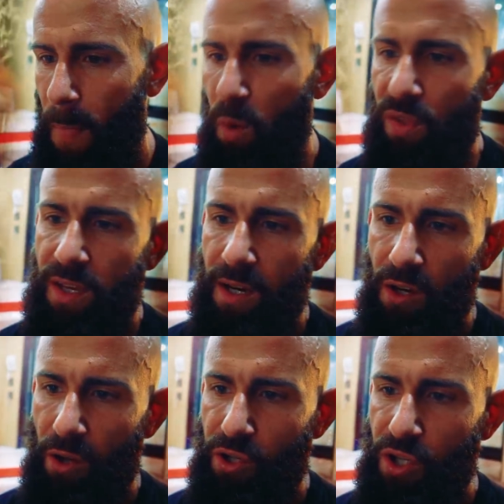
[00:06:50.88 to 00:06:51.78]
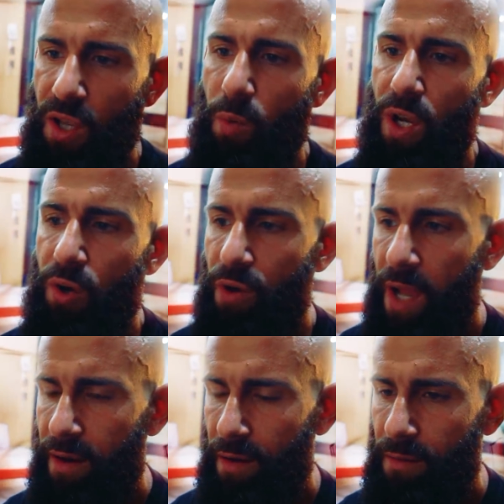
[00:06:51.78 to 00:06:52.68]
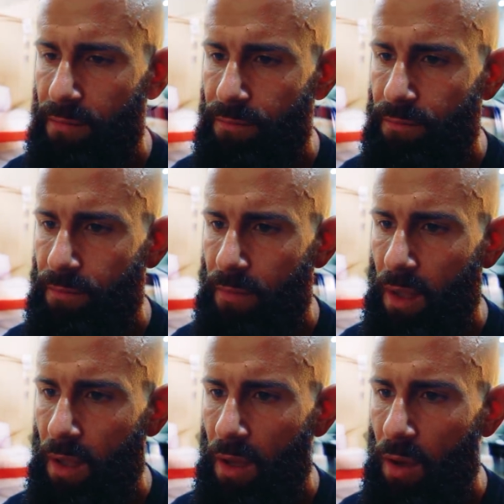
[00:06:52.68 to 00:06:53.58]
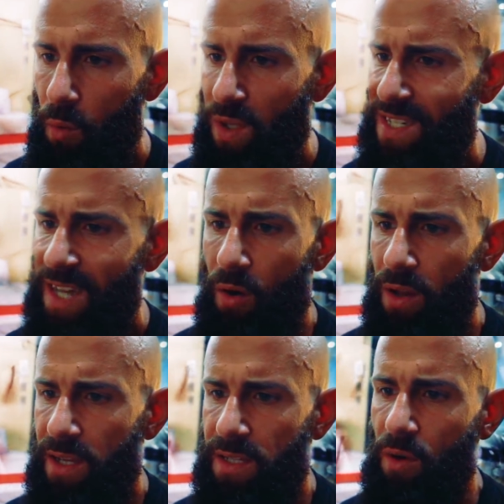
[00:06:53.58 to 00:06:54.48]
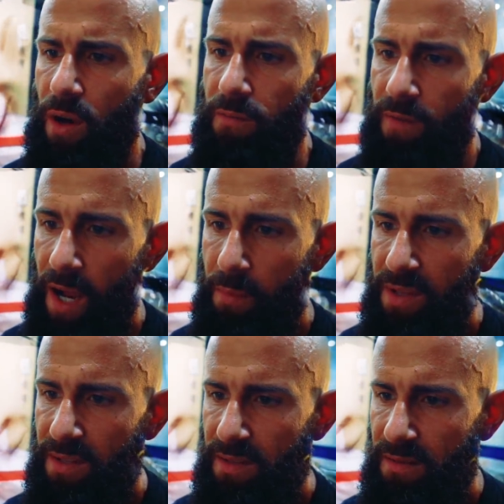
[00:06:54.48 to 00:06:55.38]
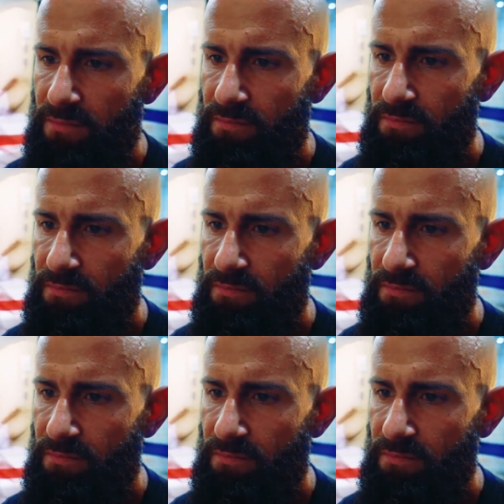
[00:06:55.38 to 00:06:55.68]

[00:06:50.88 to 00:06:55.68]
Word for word: with the technology that we created. We sterilized our environments,